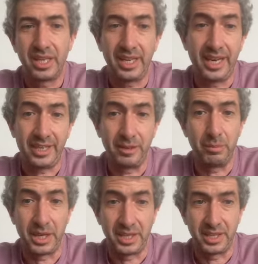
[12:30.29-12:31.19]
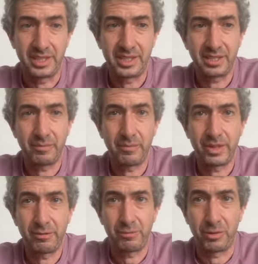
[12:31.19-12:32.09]
get embeddings
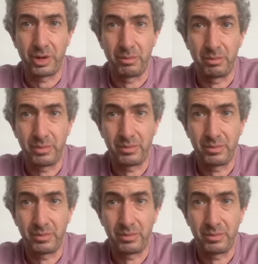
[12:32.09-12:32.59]
from